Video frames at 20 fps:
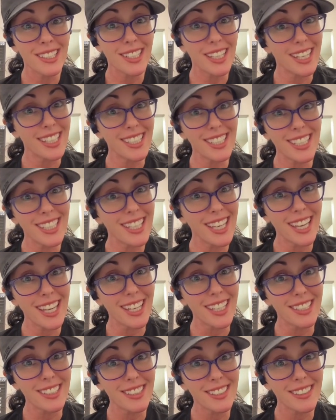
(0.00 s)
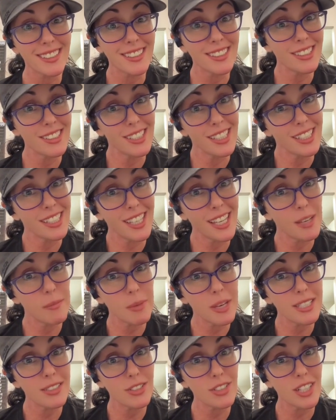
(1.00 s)
and he can't. You can't
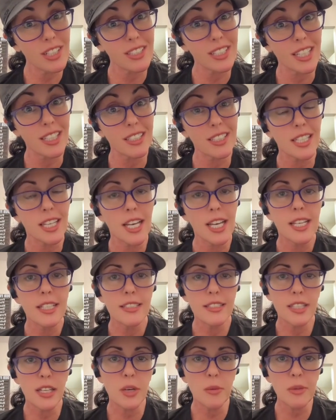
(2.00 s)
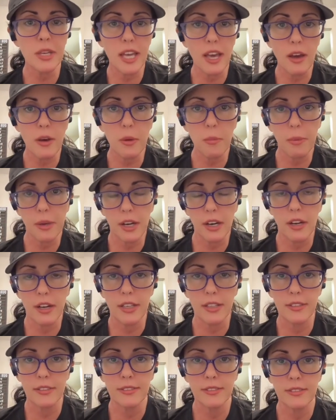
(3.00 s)
pass a drug test. Tell me how a
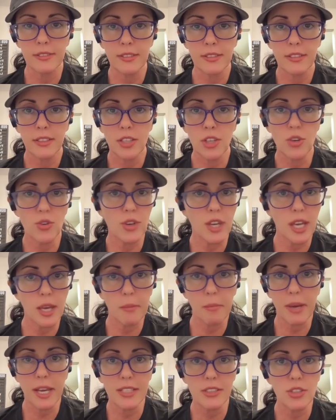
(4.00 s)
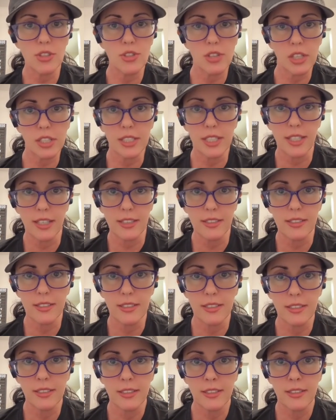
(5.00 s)
parent who can't pass a drug
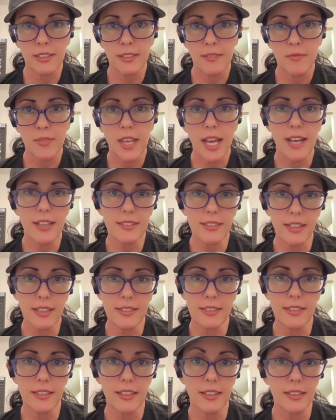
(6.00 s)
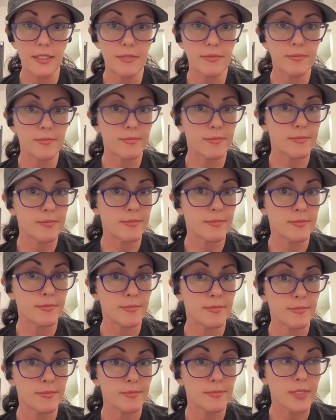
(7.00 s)
test has custody.
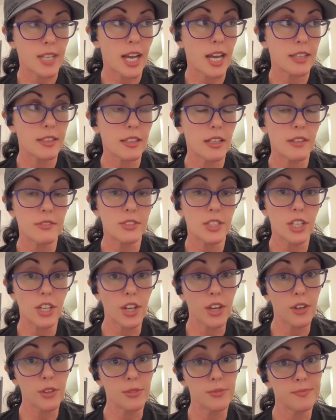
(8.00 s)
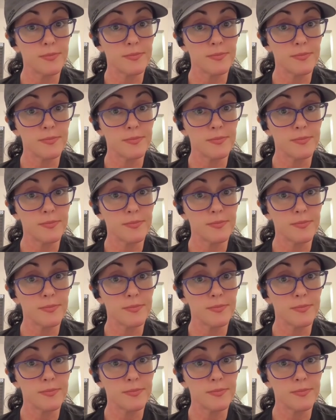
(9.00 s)
I'd love to know.